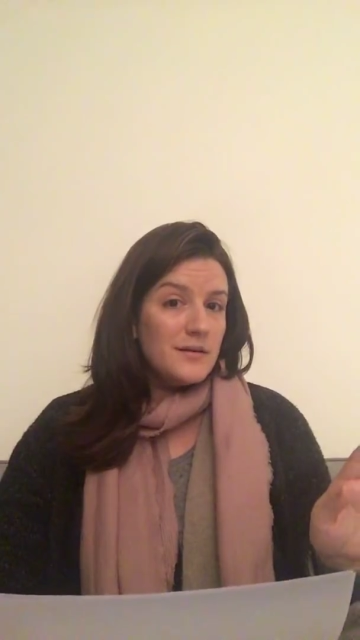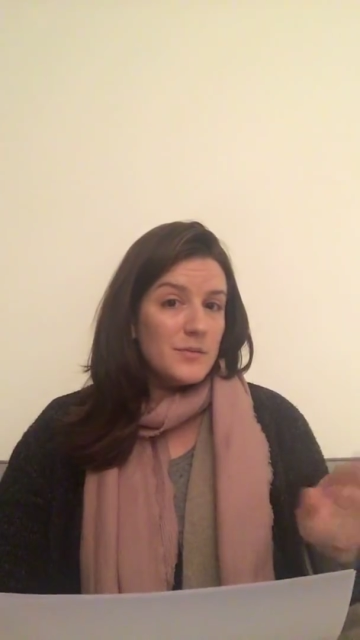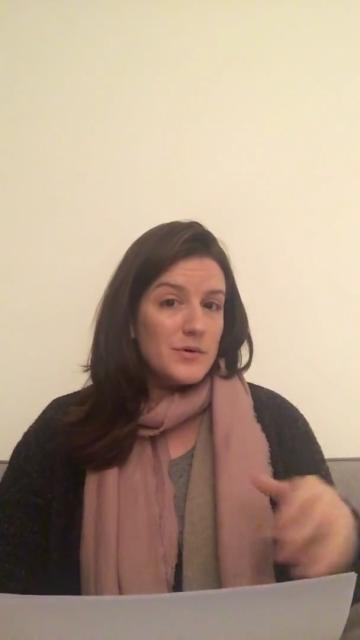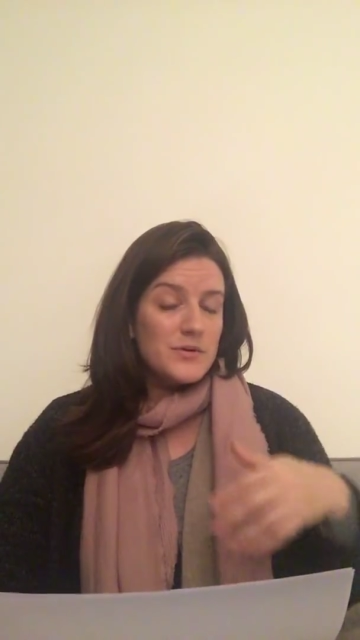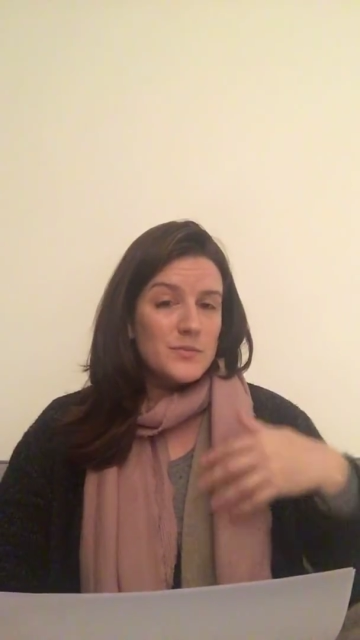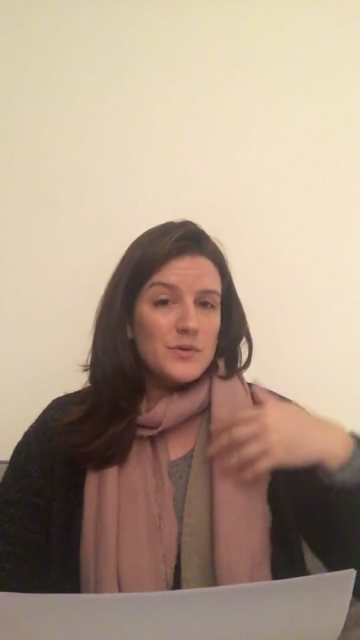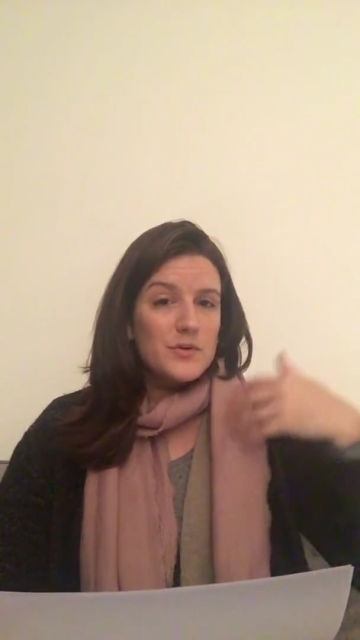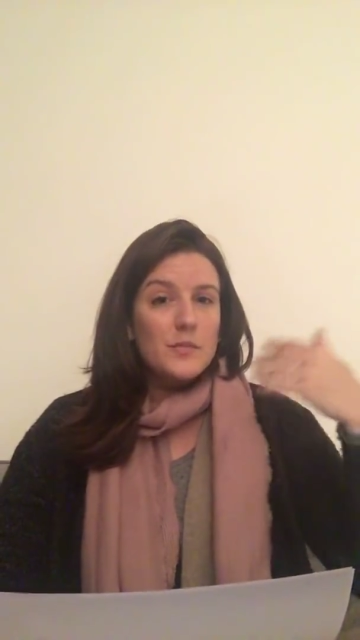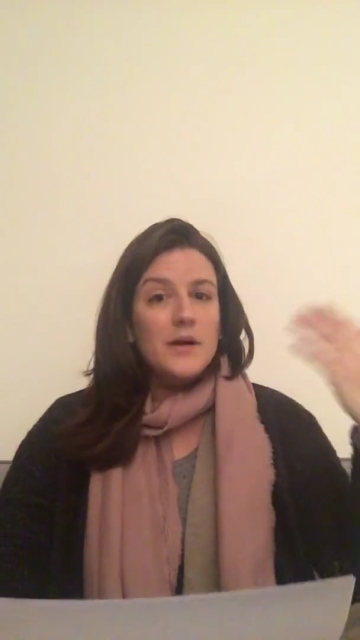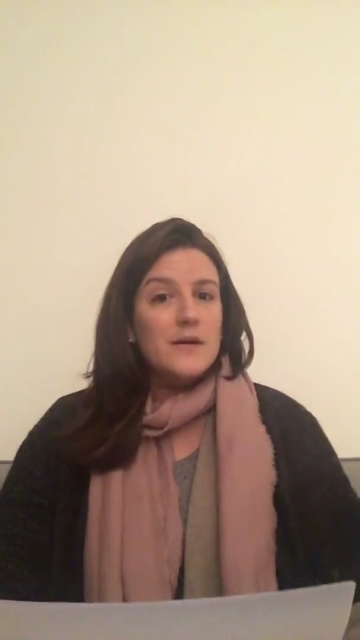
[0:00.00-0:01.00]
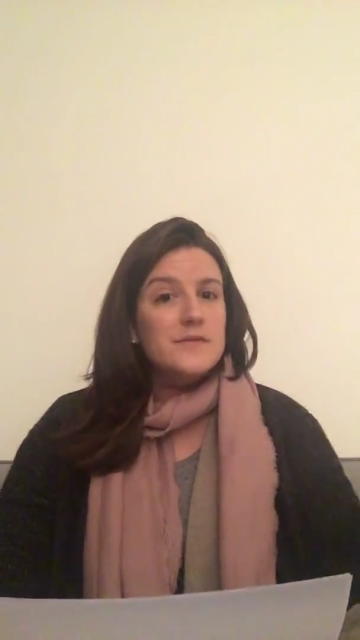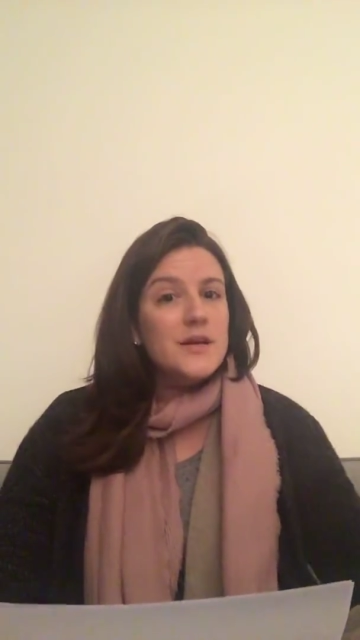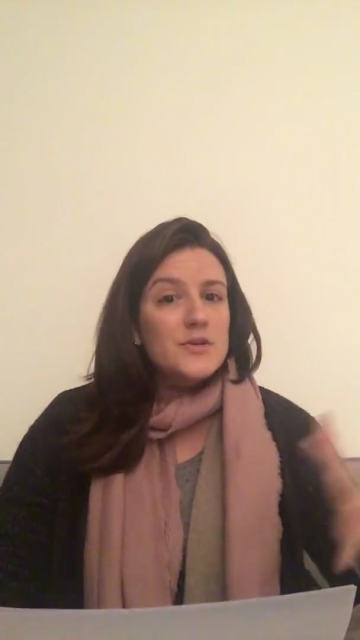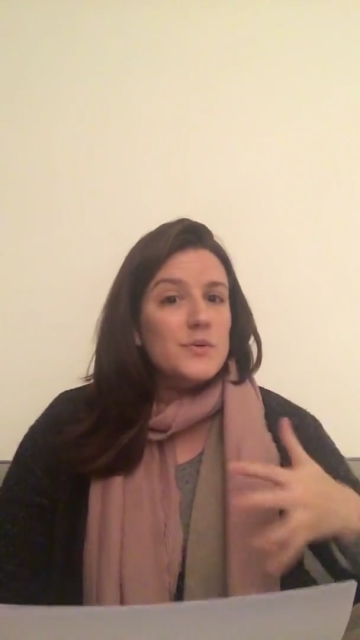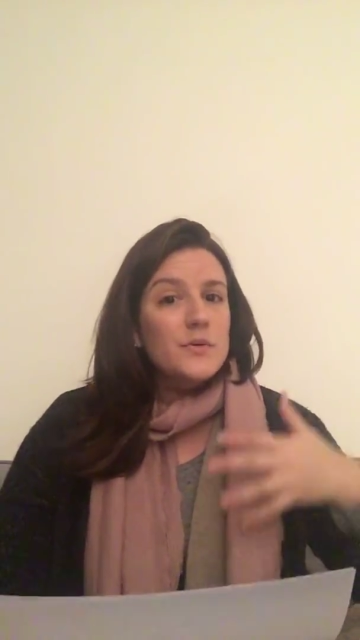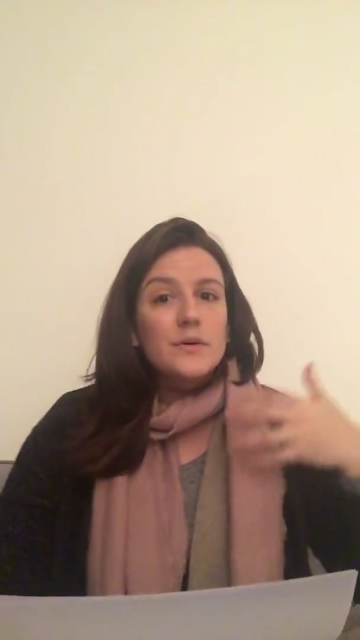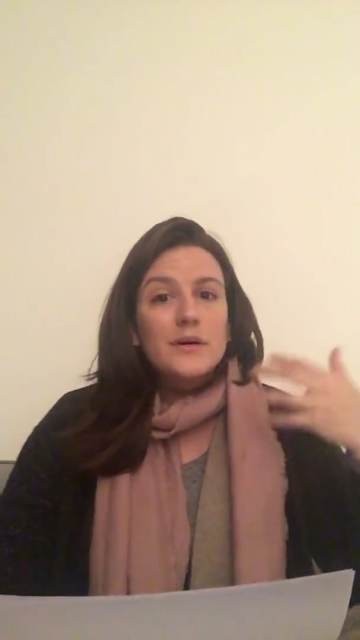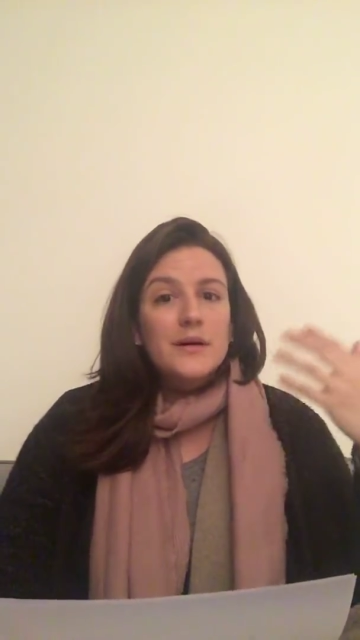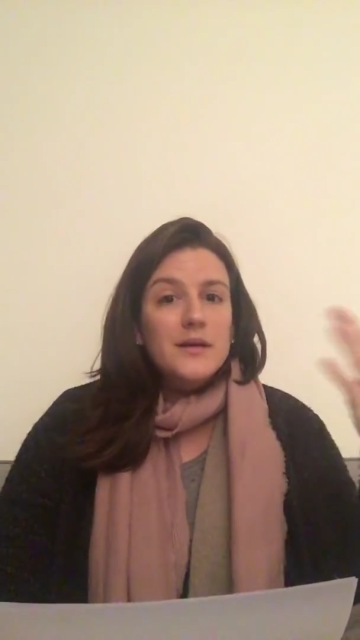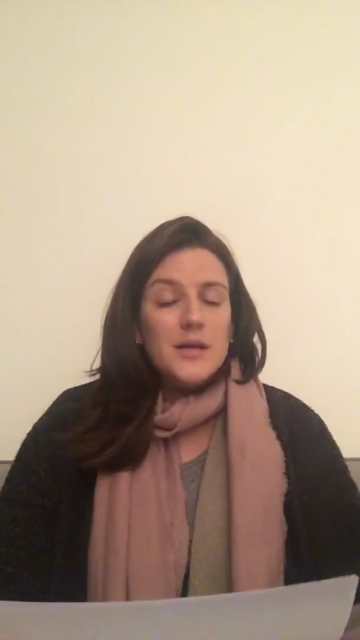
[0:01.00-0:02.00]
the person with whom I have sexual
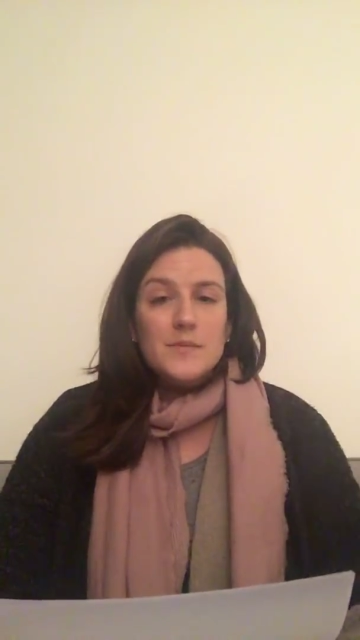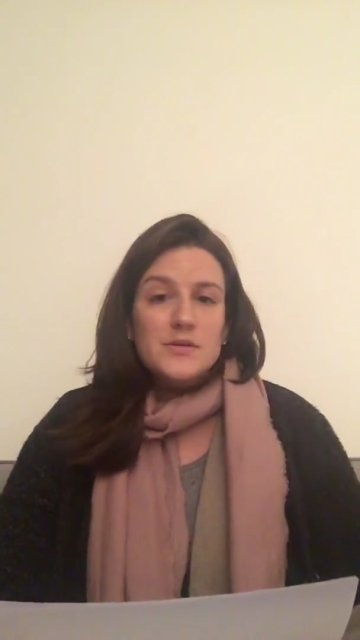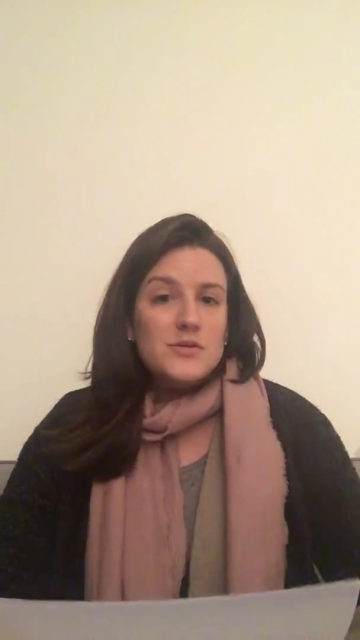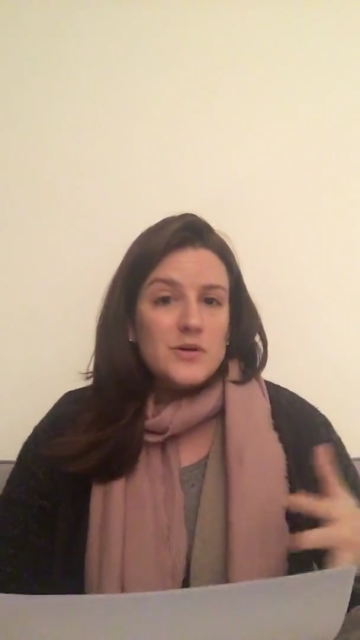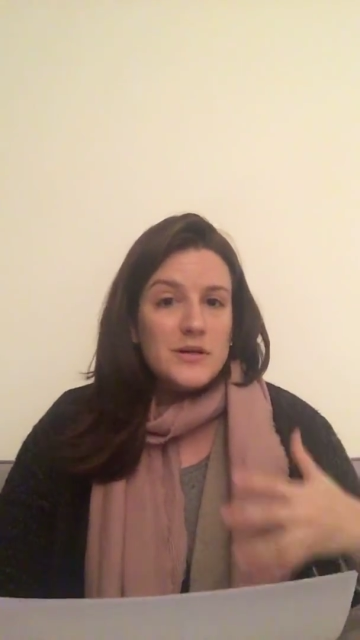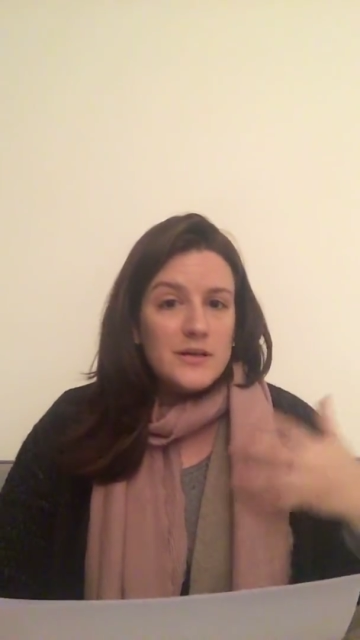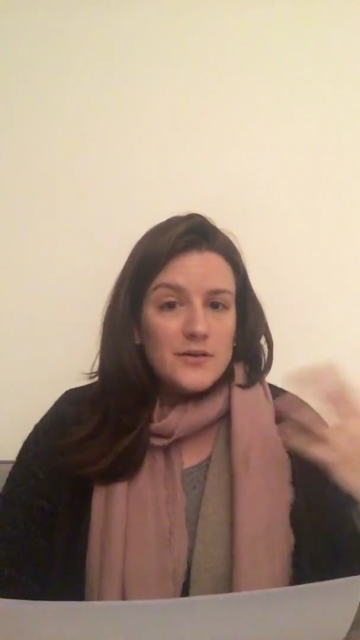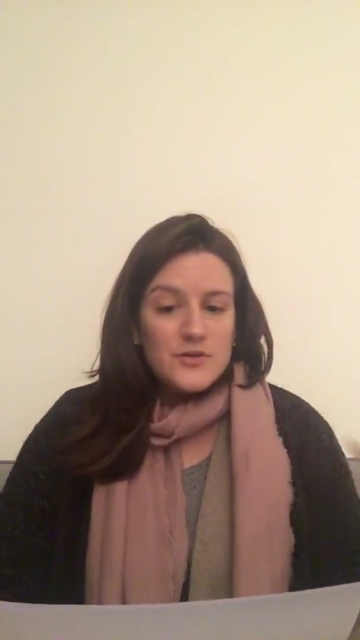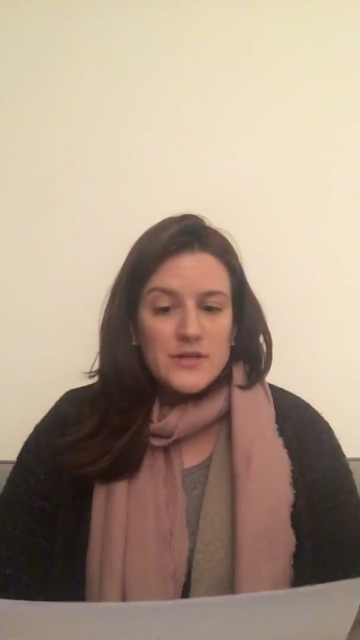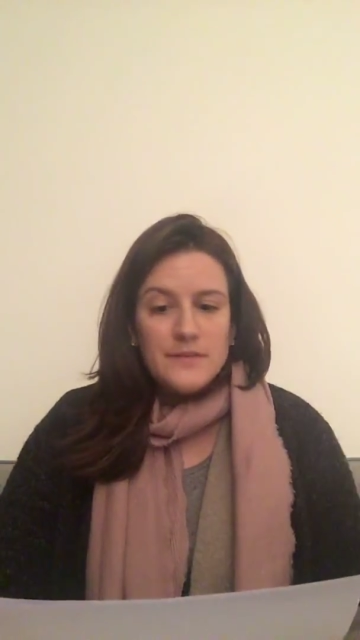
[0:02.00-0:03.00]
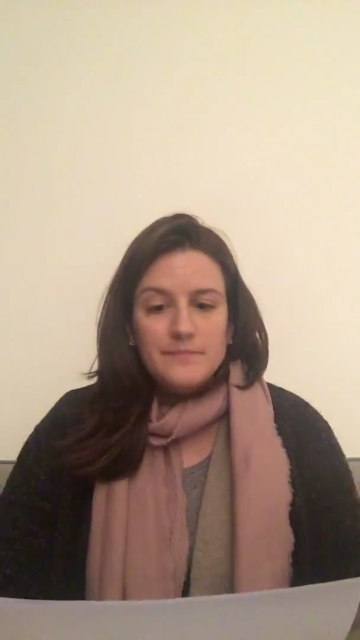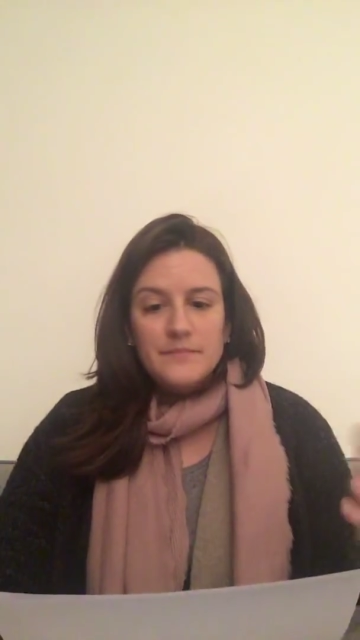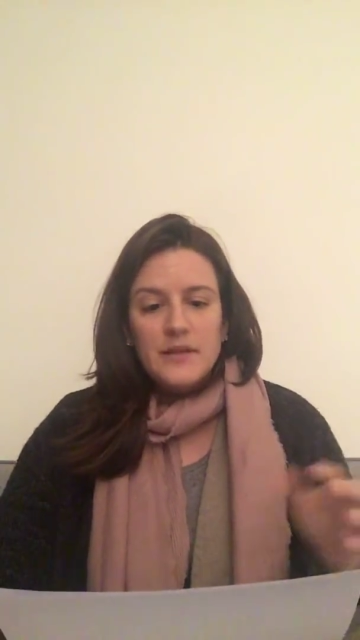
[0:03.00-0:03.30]
chemistry and energy,